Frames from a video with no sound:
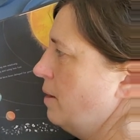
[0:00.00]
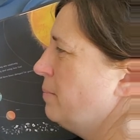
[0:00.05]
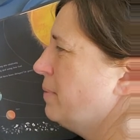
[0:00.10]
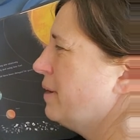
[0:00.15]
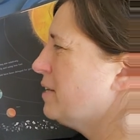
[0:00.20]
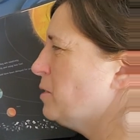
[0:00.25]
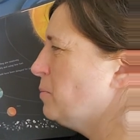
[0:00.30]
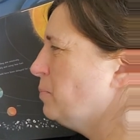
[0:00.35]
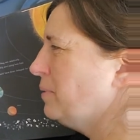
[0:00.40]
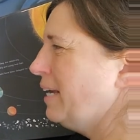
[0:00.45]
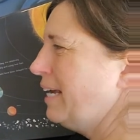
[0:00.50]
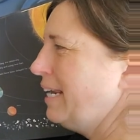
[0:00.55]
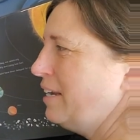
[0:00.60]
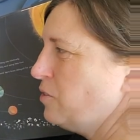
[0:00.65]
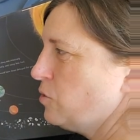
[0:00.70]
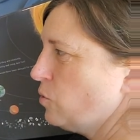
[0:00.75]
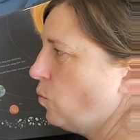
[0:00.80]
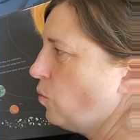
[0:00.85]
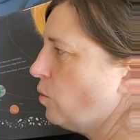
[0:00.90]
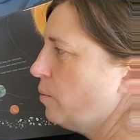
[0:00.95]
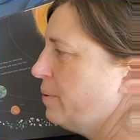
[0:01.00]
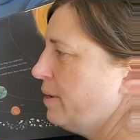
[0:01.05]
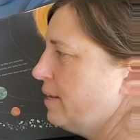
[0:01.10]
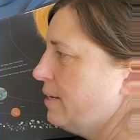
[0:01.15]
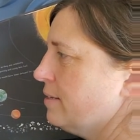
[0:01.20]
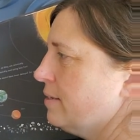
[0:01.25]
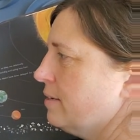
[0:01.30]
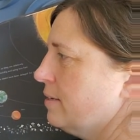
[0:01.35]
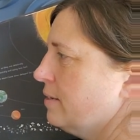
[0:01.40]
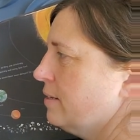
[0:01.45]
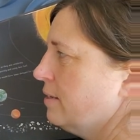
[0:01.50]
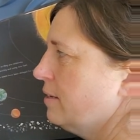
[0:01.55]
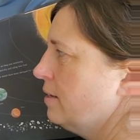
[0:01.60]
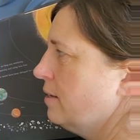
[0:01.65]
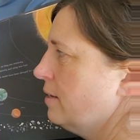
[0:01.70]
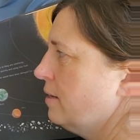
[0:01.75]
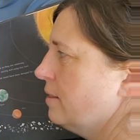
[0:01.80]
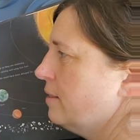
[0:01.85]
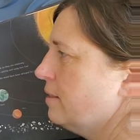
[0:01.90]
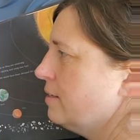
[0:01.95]
Because planets orbit
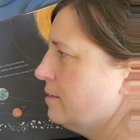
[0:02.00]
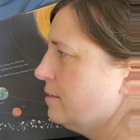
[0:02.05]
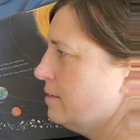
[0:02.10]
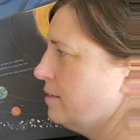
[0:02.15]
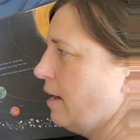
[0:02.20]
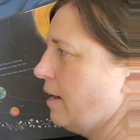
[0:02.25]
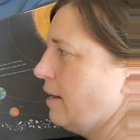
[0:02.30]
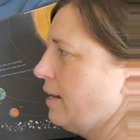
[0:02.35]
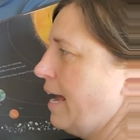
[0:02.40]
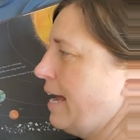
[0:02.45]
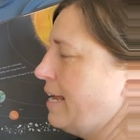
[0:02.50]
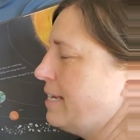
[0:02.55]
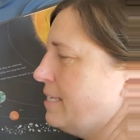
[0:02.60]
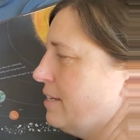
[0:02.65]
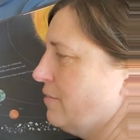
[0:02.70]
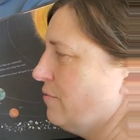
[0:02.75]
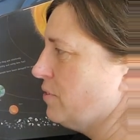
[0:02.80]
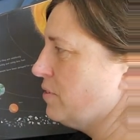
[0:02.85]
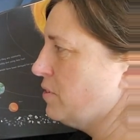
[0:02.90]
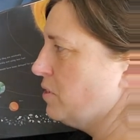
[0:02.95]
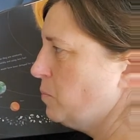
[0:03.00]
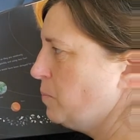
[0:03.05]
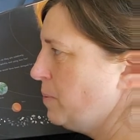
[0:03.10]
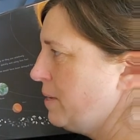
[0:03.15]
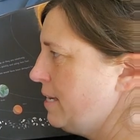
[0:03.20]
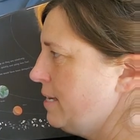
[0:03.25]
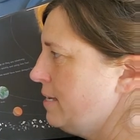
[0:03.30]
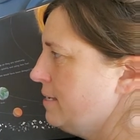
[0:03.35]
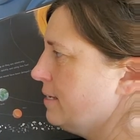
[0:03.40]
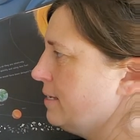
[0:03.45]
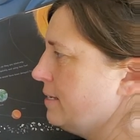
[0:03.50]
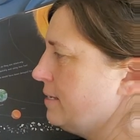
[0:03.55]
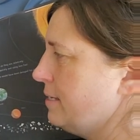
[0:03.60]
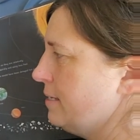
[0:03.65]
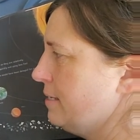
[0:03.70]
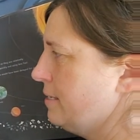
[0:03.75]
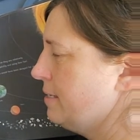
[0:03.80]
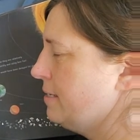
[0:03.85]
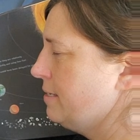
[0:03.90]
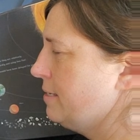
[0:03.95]
the sun at different speeds and
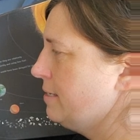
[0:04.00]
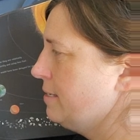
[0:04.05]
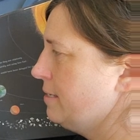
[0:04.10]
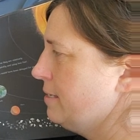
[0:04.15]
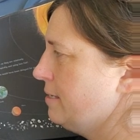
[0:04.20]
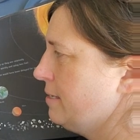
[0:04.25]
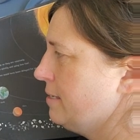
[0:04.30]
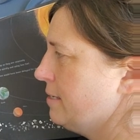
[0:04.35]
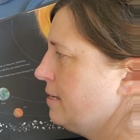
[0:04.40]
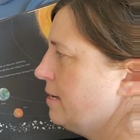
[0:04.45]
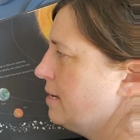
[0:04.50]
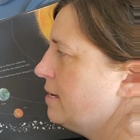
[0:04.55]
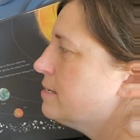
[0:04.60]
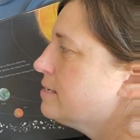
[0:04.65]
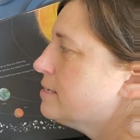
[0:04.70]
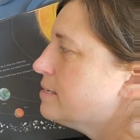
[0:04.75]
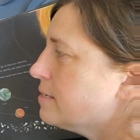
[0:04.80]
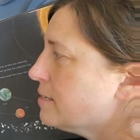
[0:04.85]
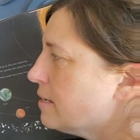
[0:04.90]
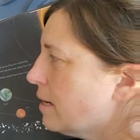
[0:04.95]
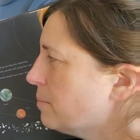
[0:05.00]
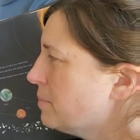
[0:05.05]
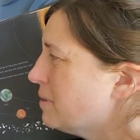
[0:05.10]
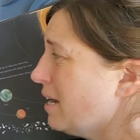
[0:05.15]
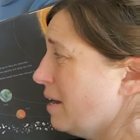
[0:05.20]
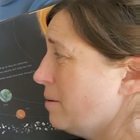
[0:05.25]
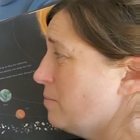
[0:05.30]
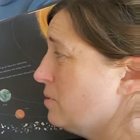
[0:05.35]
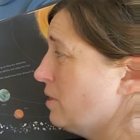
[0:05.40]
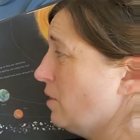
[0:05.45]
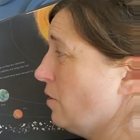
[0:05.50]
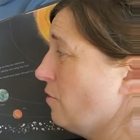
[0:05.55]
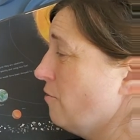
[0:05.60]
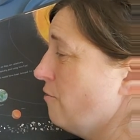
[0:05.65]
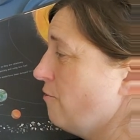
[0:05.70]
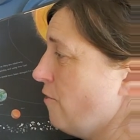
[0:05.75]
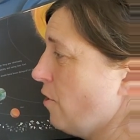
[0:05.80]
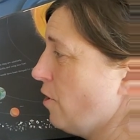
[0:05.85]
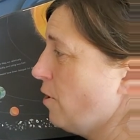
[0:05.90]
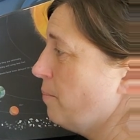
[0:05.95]
distances. Sometimes they are
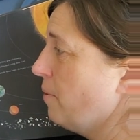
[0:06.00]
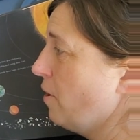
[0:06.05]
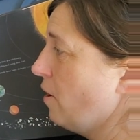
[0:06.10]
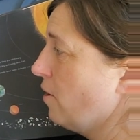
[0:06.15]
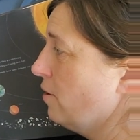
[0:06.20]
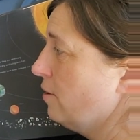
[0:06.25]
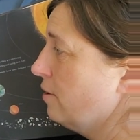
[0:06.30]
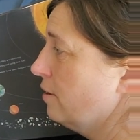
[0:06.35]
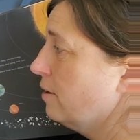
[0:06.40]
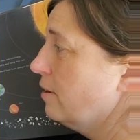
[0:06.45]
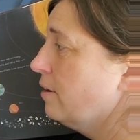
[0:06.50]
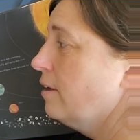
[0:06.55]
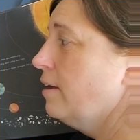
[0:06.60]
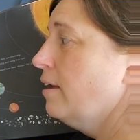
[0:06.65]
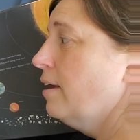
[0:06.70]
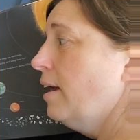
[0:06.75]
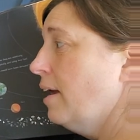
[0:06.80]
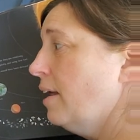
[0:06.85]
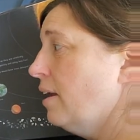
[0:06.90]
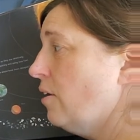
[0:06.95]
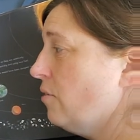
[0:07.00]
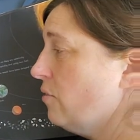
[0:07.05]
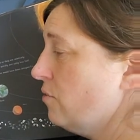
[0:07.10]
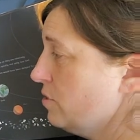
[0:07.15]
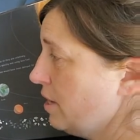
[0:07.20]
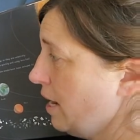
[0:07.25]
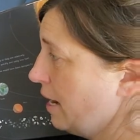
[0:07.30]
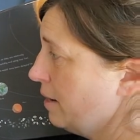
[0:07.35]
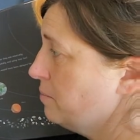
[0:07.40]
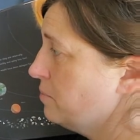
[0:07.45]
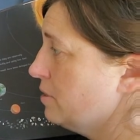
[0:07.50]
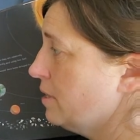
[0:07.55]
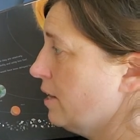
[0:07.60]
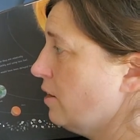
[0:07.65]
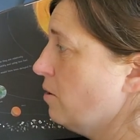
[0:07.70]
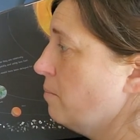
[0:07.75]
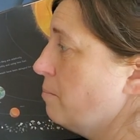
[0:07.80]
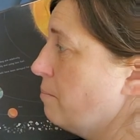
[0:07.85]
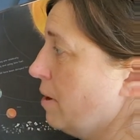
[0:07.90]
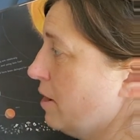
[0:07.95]
far apart, and other times they
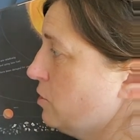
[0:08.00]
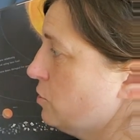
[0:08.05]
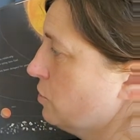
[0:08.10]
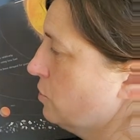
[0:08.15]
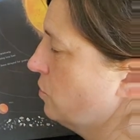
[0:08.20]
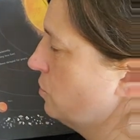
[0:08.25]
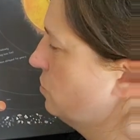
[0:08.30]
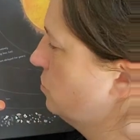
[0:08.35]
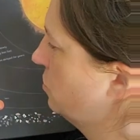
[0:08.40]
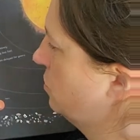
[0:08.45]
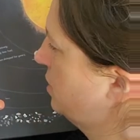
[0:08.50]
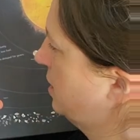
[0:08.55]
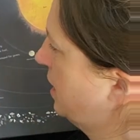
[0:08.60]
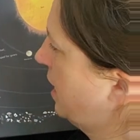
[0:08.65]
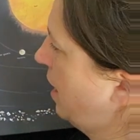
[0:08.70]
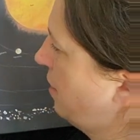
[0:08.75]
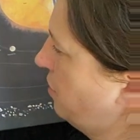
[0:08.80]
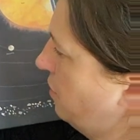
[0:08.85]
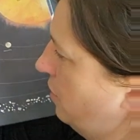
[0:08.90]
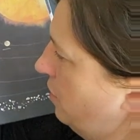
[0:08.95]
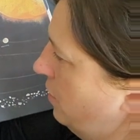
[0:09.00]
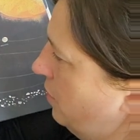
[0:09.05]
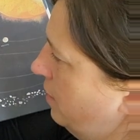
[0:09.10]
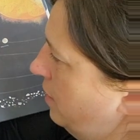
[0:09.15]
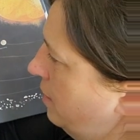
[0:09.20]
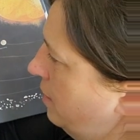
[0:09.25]
are much closer together.